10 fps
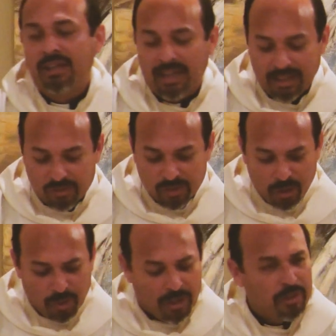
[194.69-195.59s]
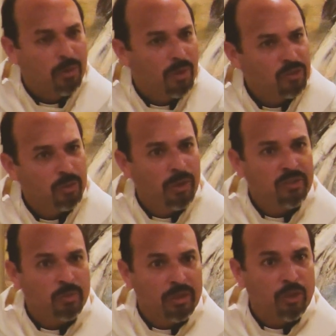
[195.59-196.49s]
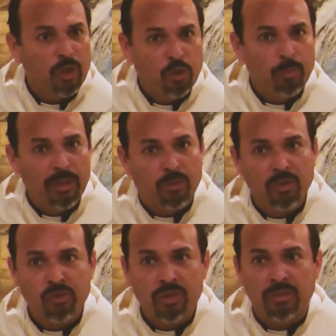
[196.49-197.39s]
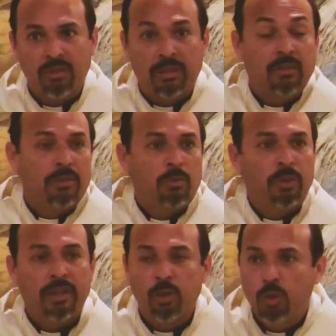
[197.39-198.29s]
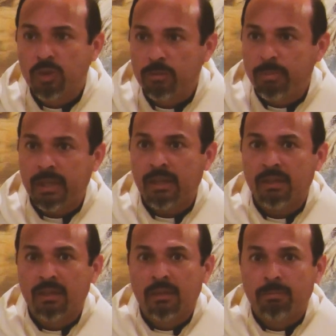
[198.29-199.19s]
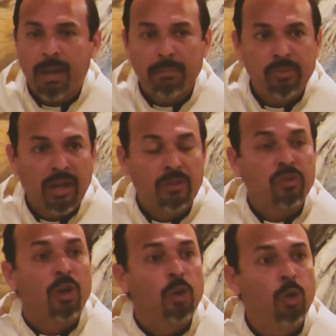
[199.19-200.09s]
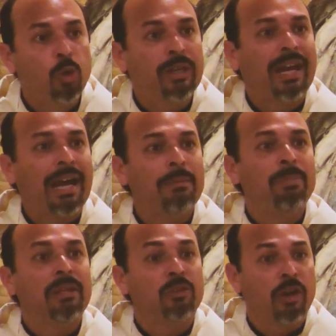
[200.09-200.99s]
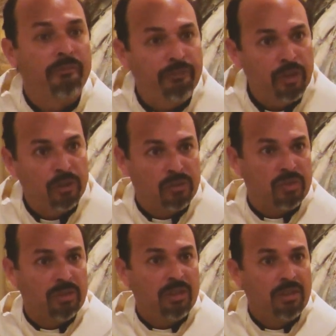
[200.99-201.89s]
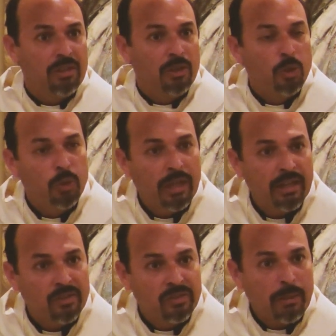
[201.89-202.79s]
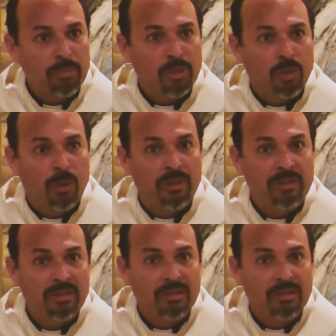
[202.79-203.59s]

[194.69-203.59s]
And so the question was, well, can you be Christian? Well, then who can be baptized? Who can convert? Who can accept the Lord